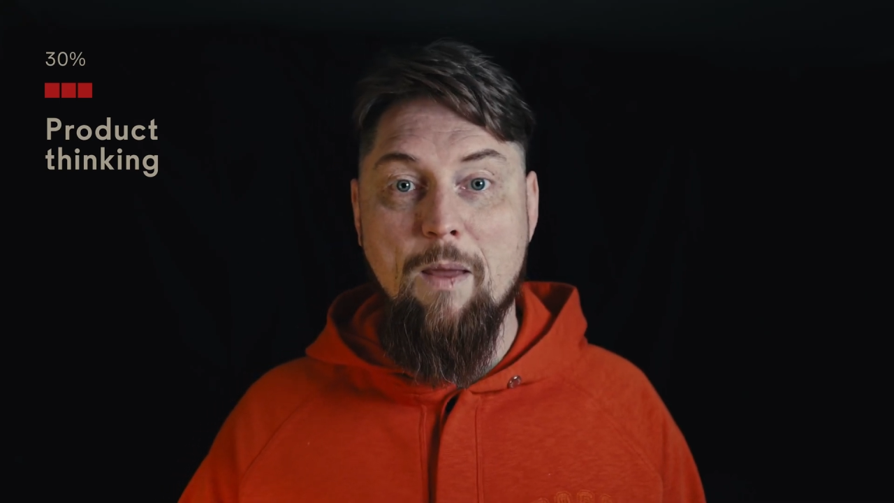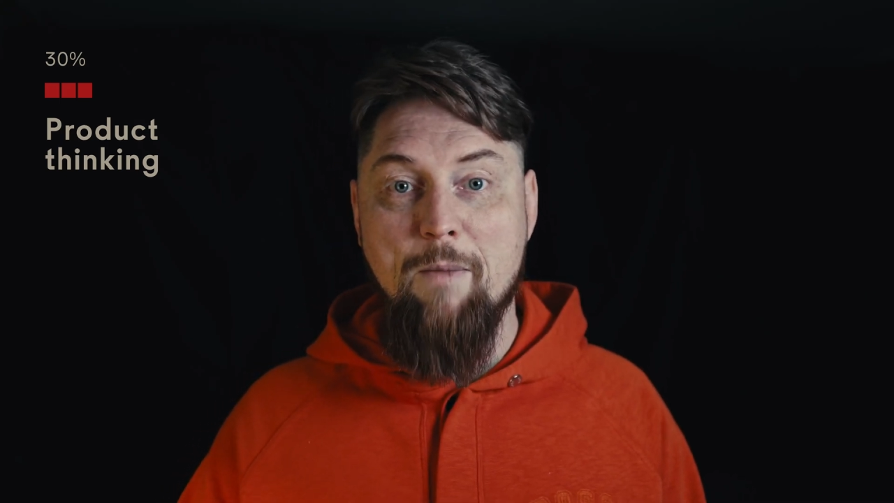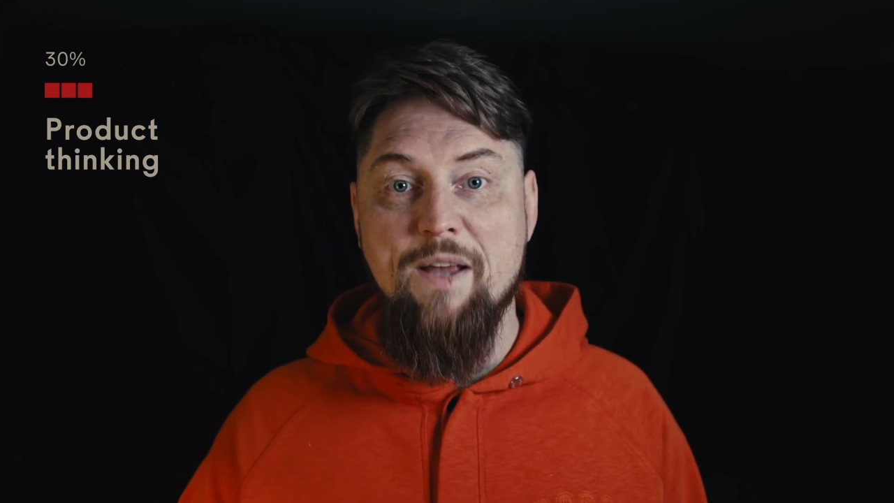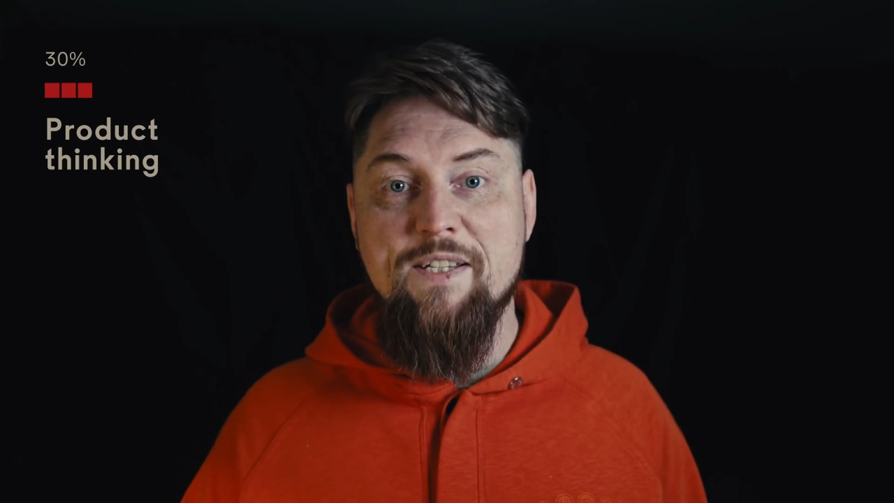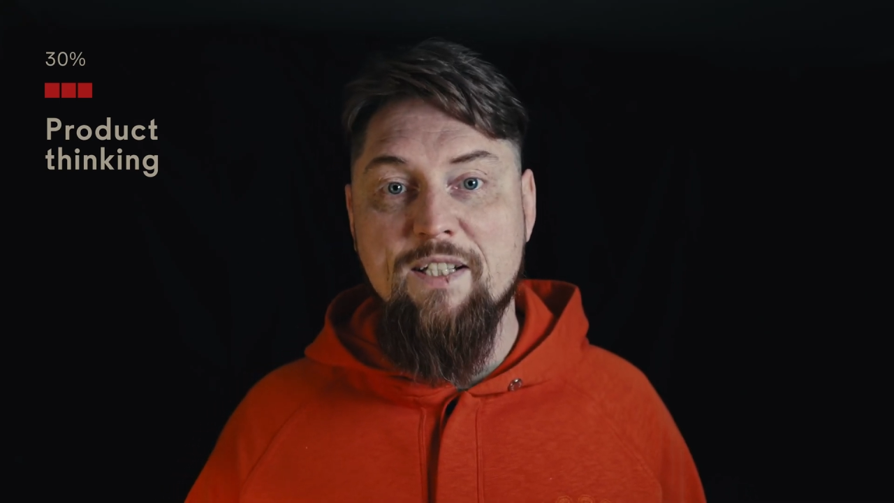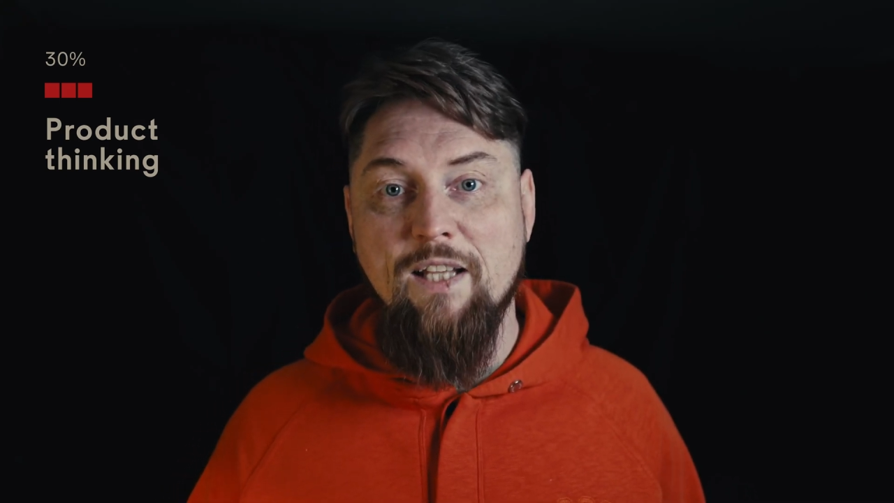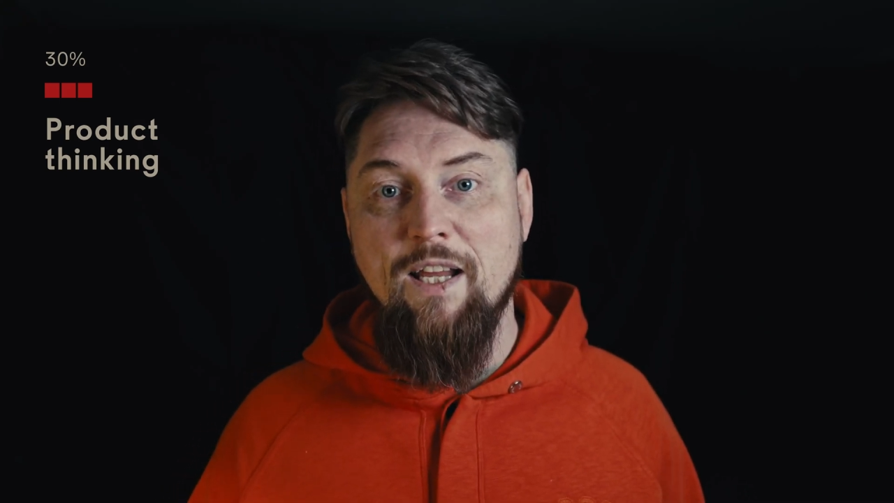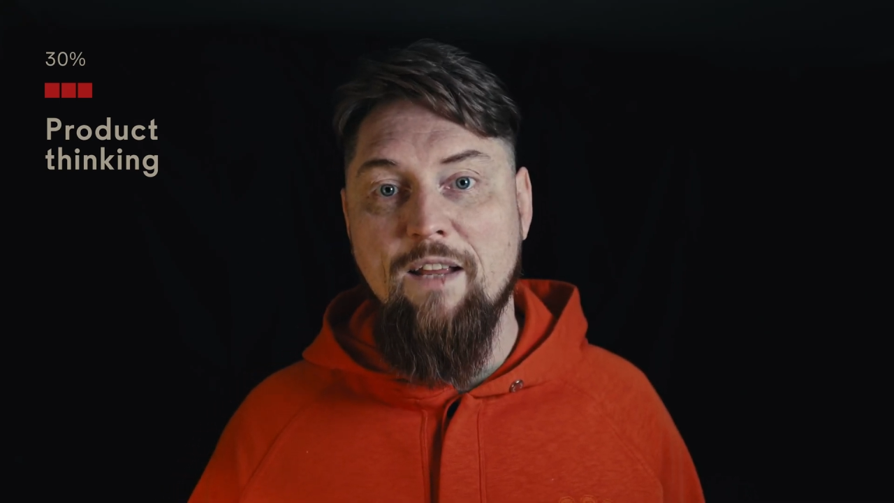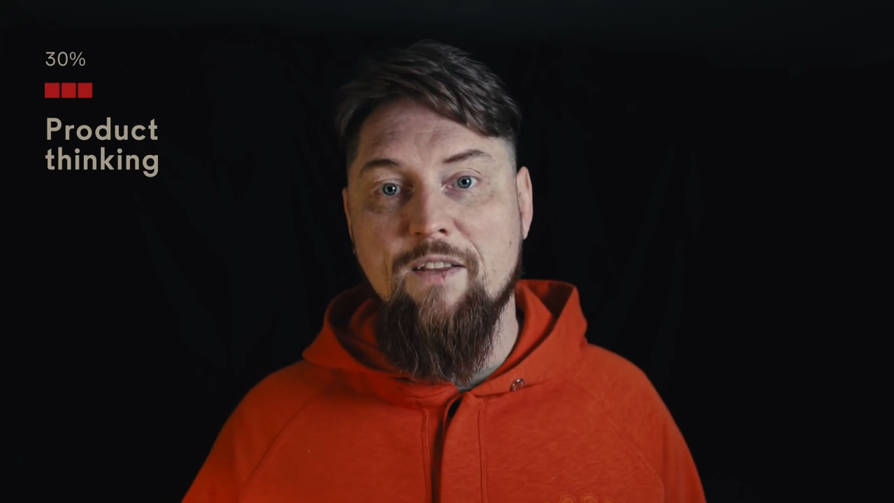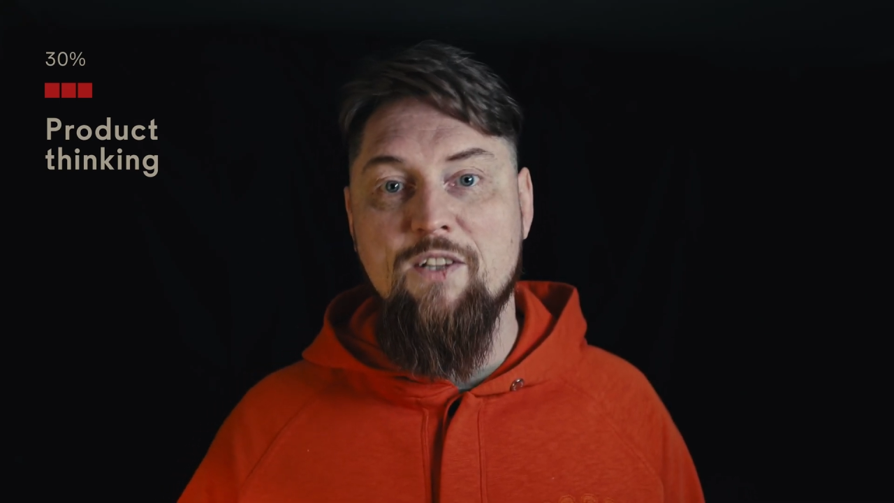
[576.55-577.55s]

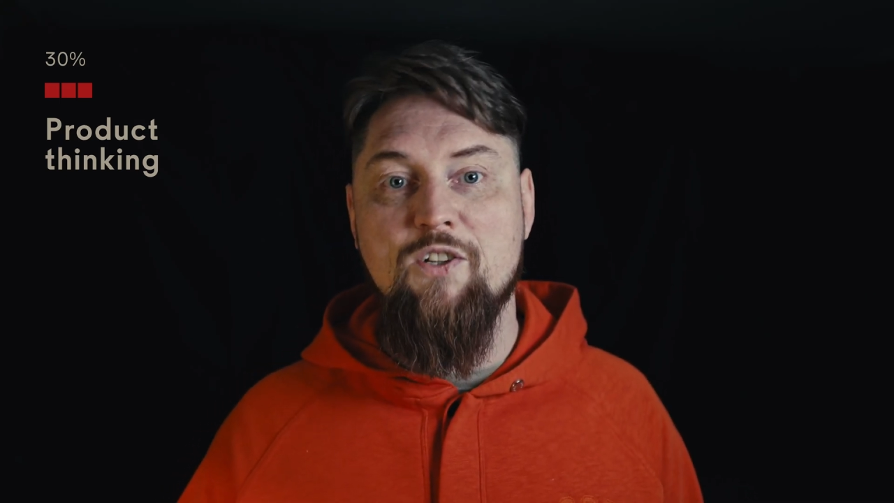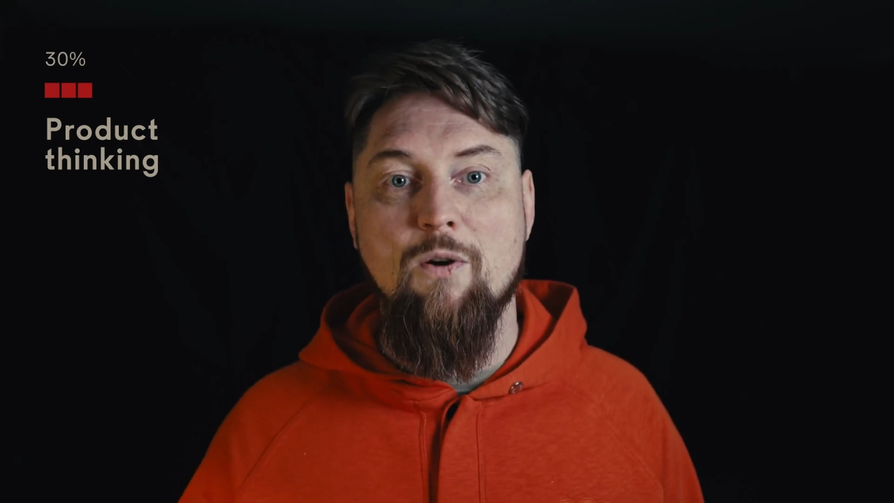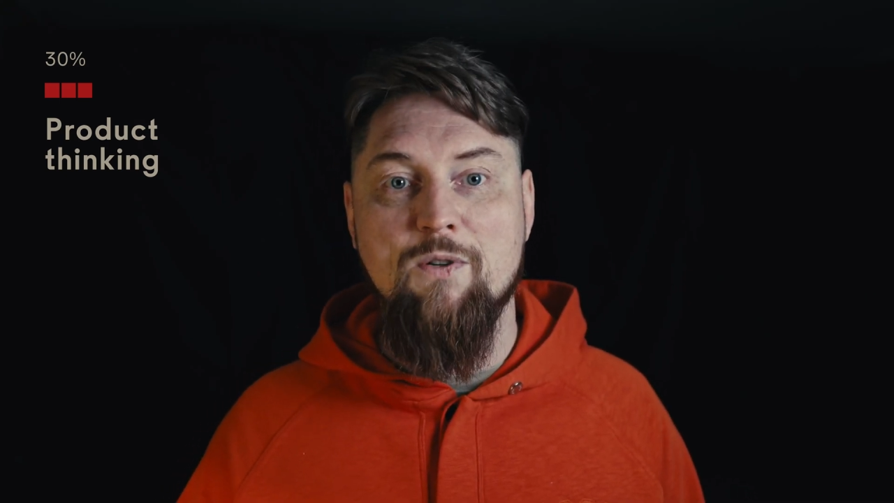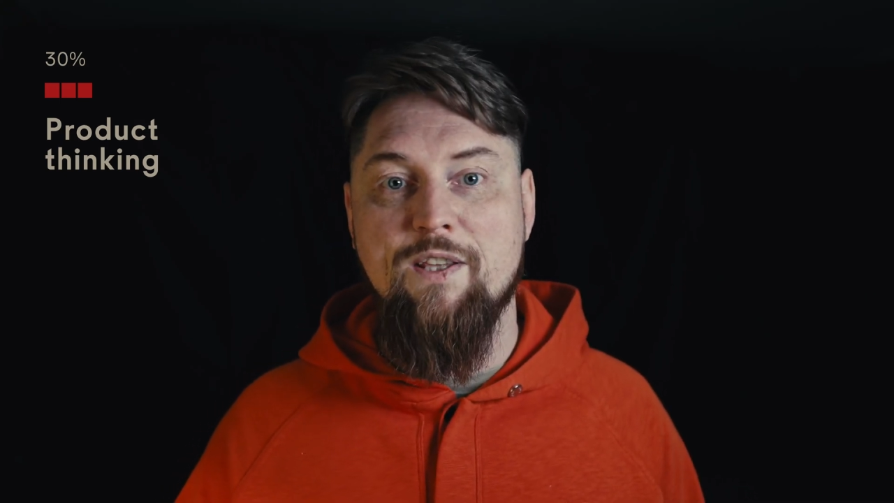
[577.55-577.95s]
Basically, this shows